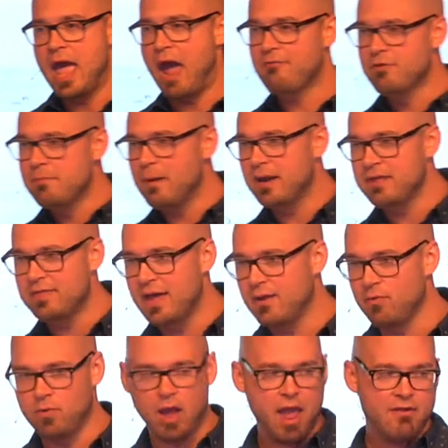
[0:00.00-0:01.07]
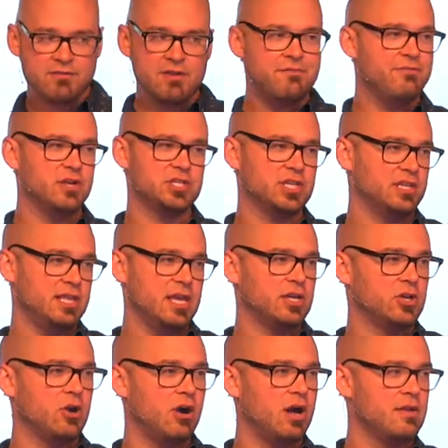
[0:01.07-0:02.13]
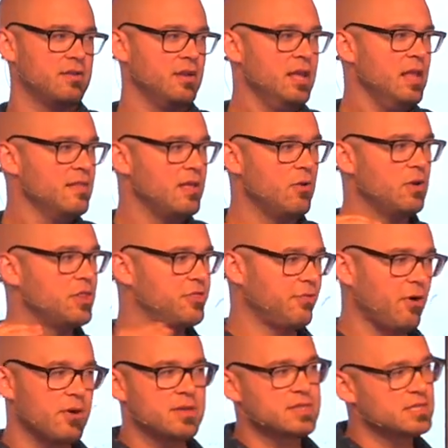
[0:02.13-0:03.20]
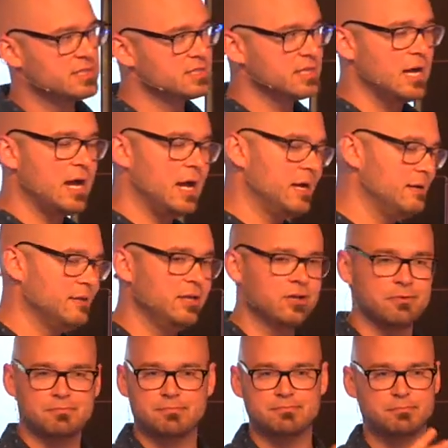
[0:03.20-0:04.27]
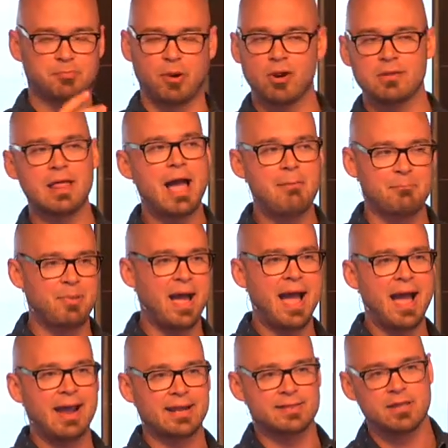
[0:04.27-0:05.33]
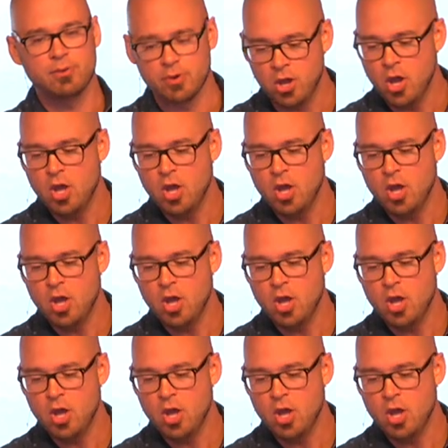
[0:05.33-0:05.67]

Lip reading: every fish that they'd caught, they would throw in this, burlap bag, and they would